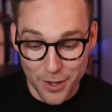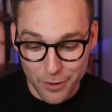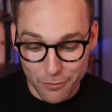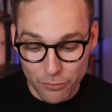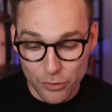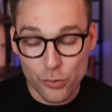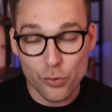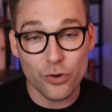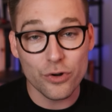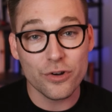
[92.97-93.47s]
A
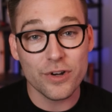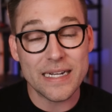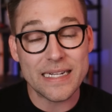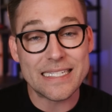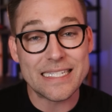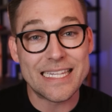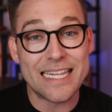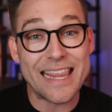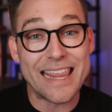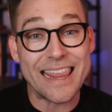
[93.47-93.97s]
recorder
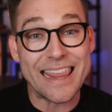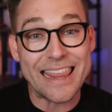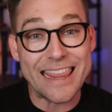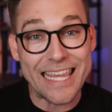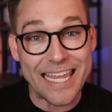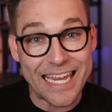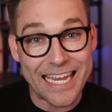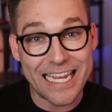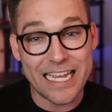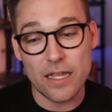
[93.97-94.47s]
is the
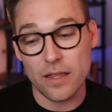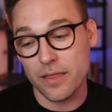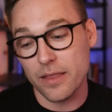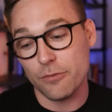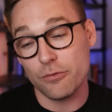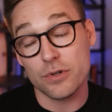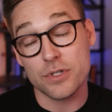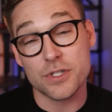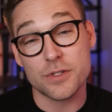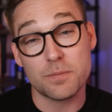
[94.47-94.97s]
thing
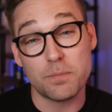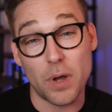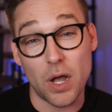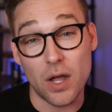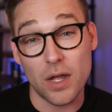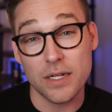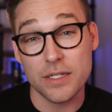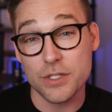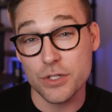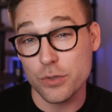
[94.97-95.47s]
that
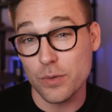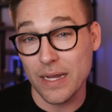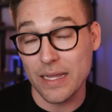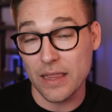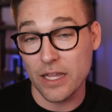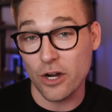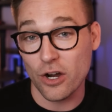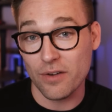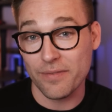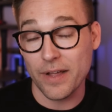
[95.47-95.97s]
responds to a
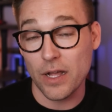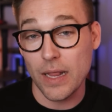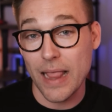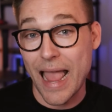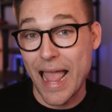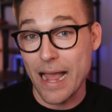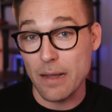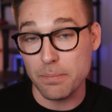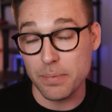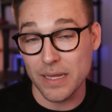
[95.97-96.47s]
Laravel
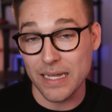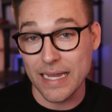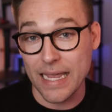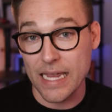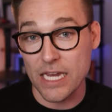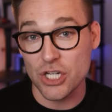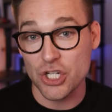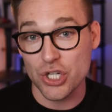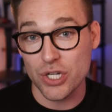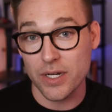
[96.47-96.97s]

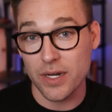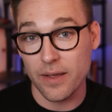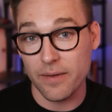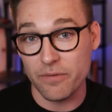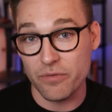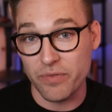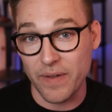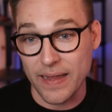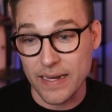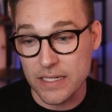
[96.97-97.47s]
application
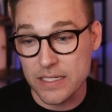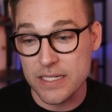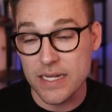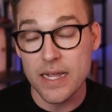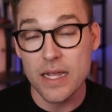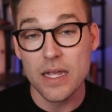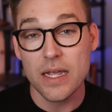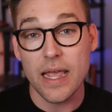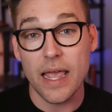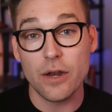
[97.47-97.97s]
event
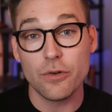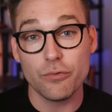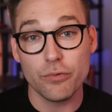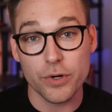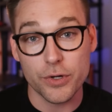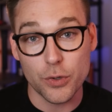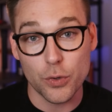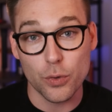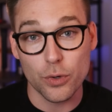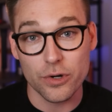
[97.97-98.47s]
and
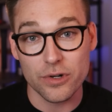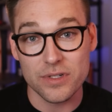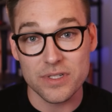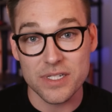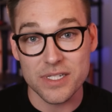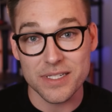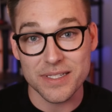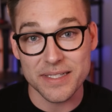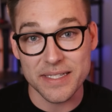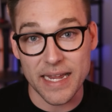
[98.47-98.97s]

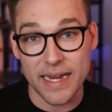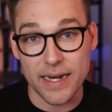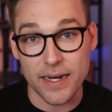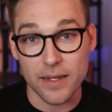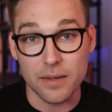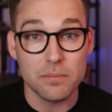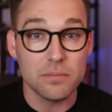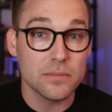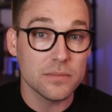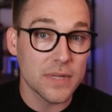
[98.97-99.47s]
records
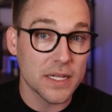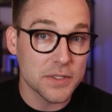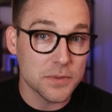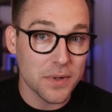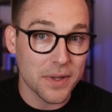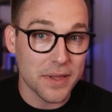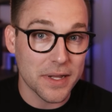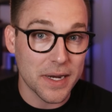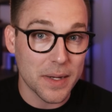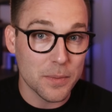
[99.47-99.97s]
data. That's
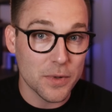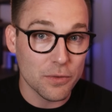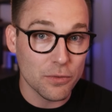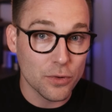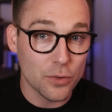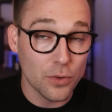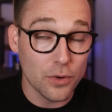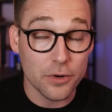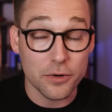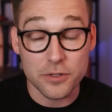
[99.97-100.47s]
why they named it
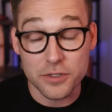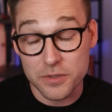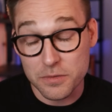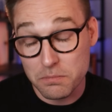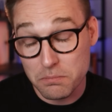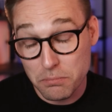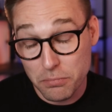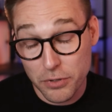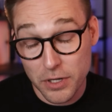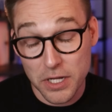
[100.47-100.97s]
recorders.
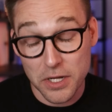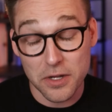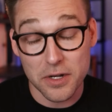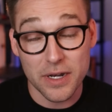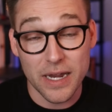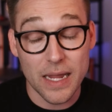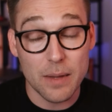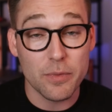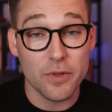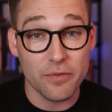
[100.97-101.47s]
Pretty good
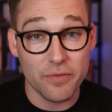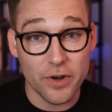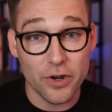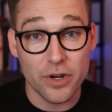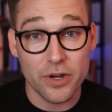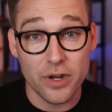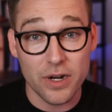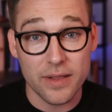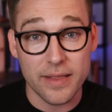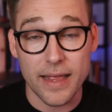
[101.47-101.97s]
name. They're very
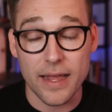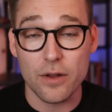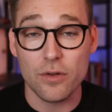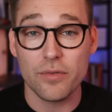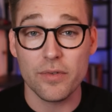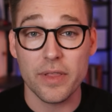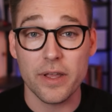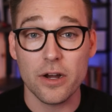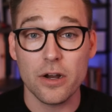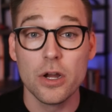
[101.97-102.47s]
good at that
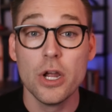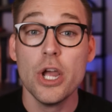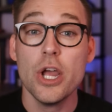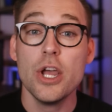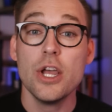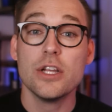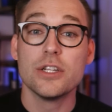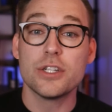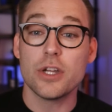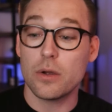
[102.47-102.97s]
over there.
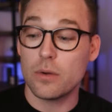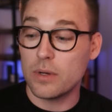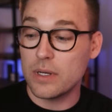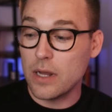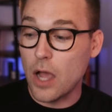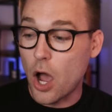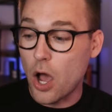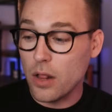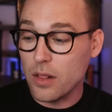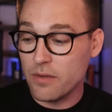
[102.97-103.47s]
So
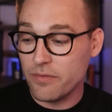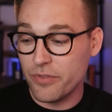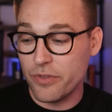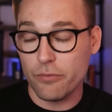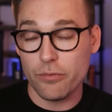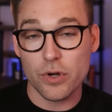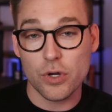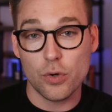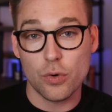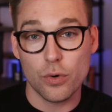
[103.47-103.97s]
all of the
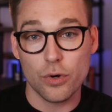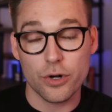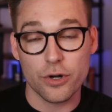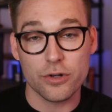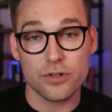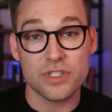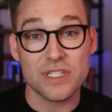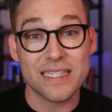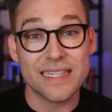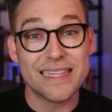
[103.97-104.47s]

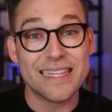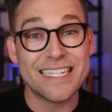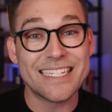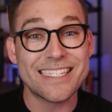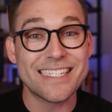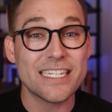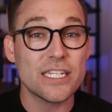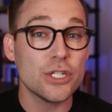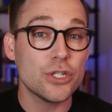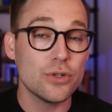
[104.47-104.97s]
recorders
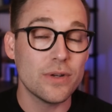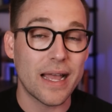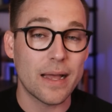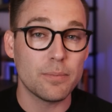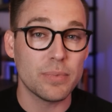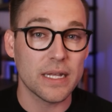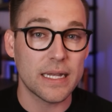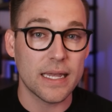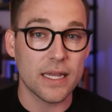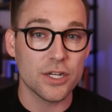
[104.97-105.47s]
listen to
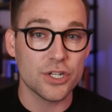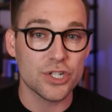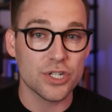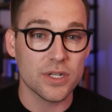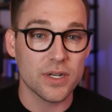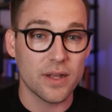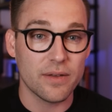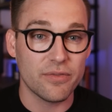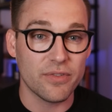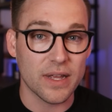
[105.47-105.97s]

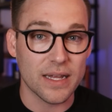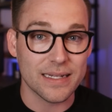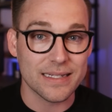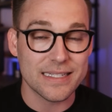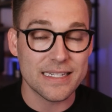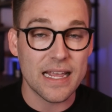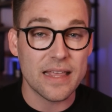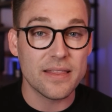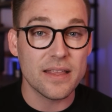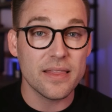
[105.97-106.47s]
application
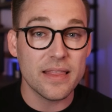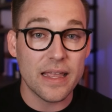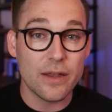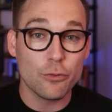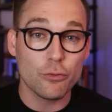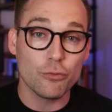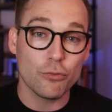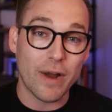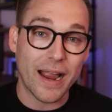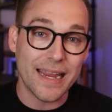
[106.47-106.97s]
events, and then they
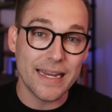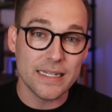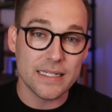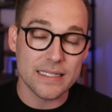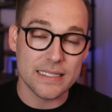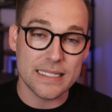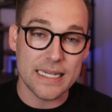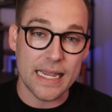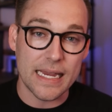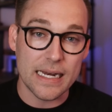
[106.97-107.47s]
write
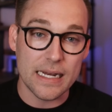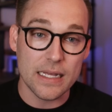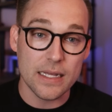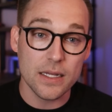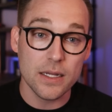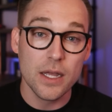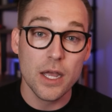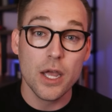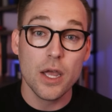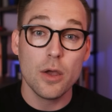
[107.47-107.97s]

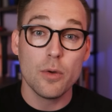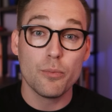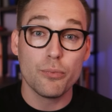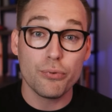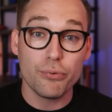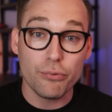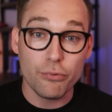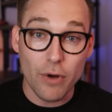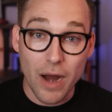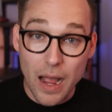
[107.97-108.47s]
data
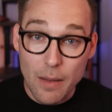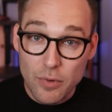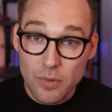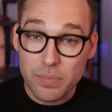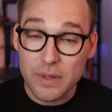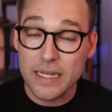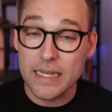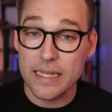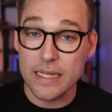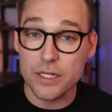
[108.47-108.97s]

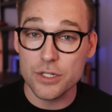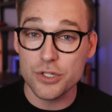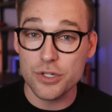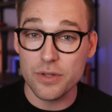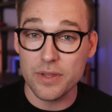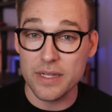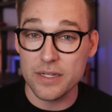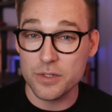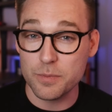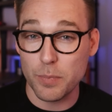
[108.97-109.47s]
probably
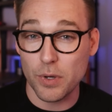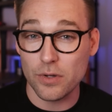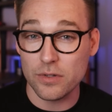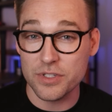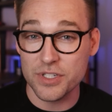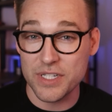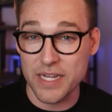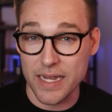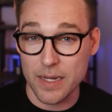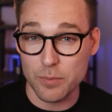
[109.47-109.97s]
into these
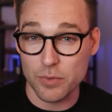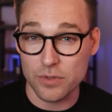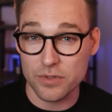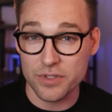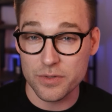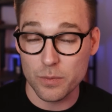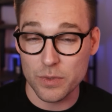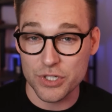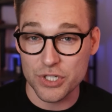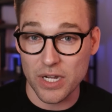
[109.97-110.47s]
Pulse
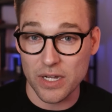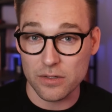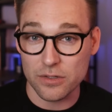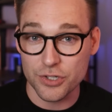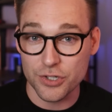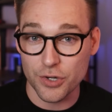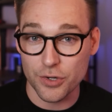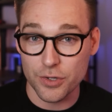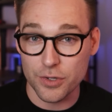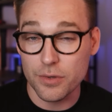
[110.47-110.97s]
tables, which I'll
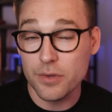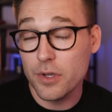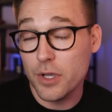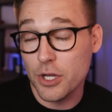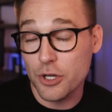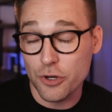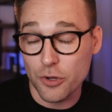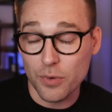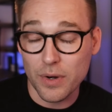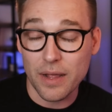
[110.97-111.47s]
show you. You
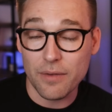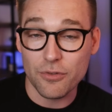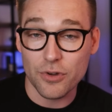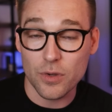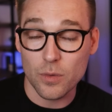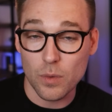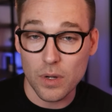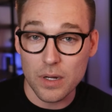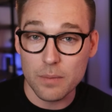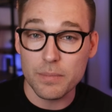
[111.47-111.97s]
can do whatever
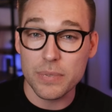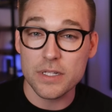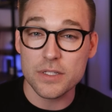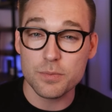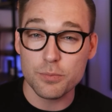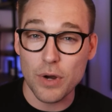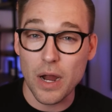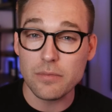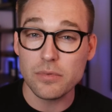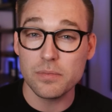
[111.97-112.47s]
you want, but it's
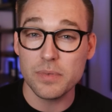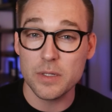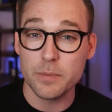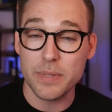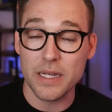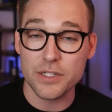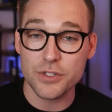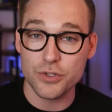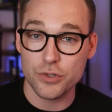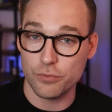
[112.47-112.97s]
probably
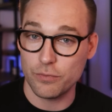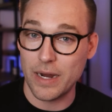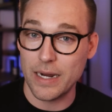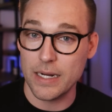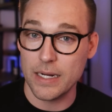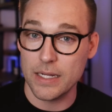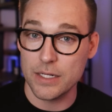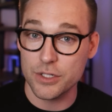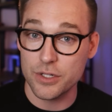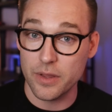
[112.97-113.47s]
best to write
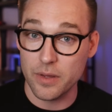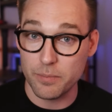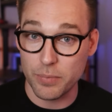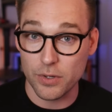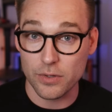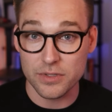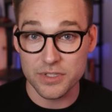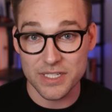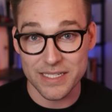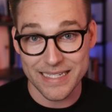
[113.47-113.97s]
it into the
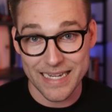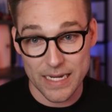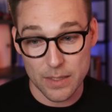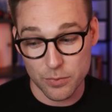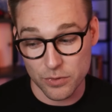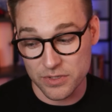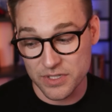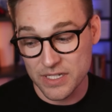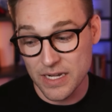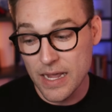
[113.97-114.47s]
Pulse
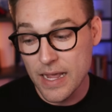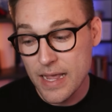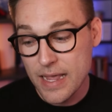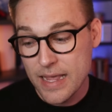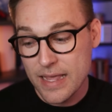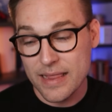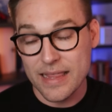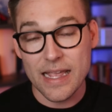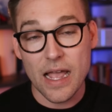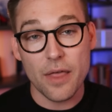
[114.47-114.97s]
tables.
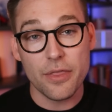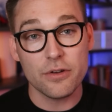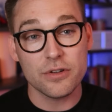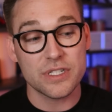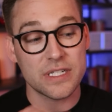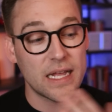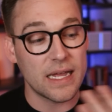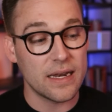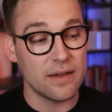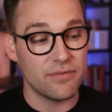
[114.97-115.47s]
The other
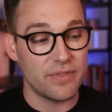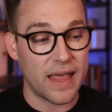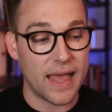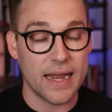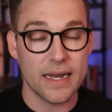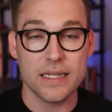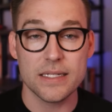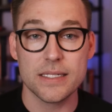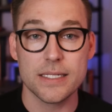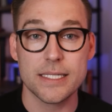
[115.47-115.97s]
side of
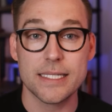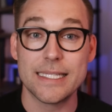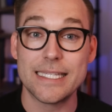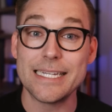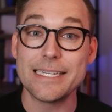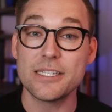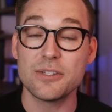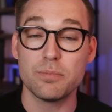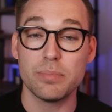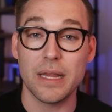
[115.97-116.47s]
that is
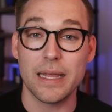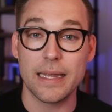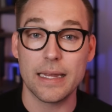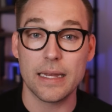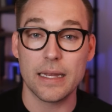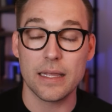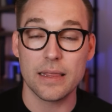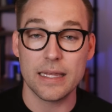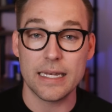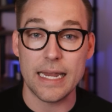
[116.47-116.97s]

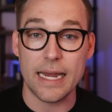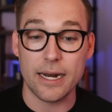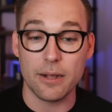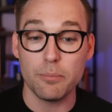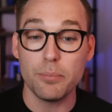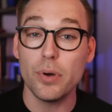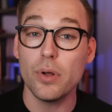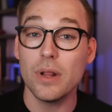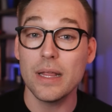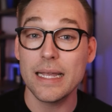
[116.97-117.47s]
displaying the data,
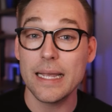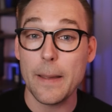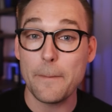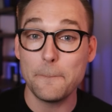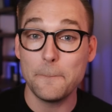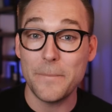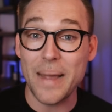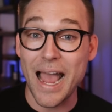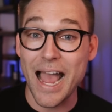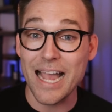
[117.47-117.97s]
pulling
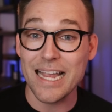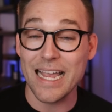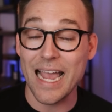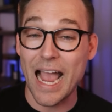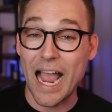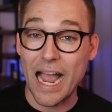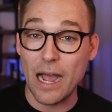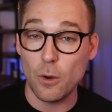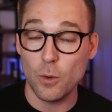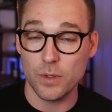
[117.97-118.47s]
it back
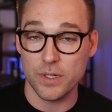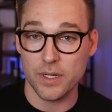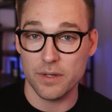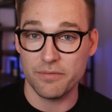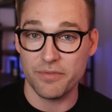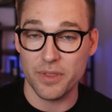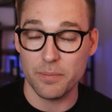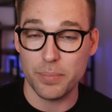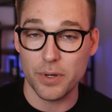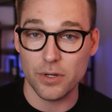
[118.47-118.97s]
out
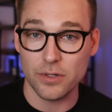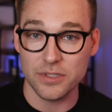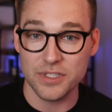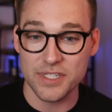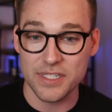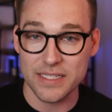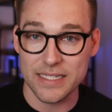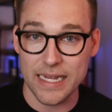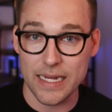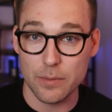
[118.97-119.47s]
of the
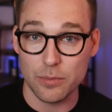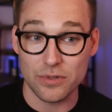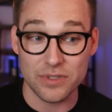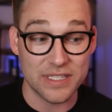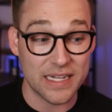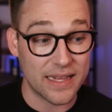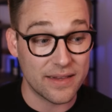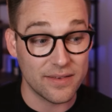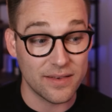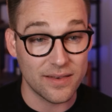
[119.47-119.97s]
Pulse
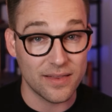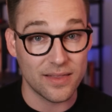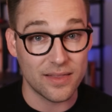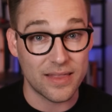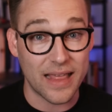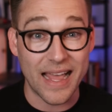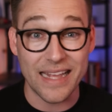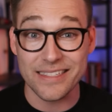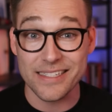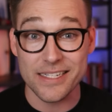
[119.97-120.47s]
tables. And
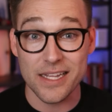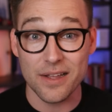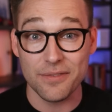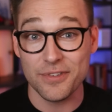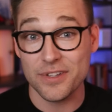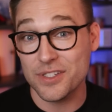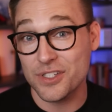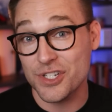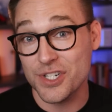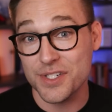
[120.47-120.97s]
that stuff
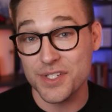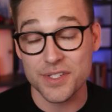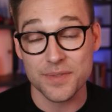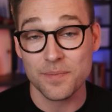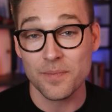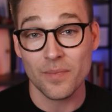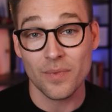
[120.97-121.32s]
is just,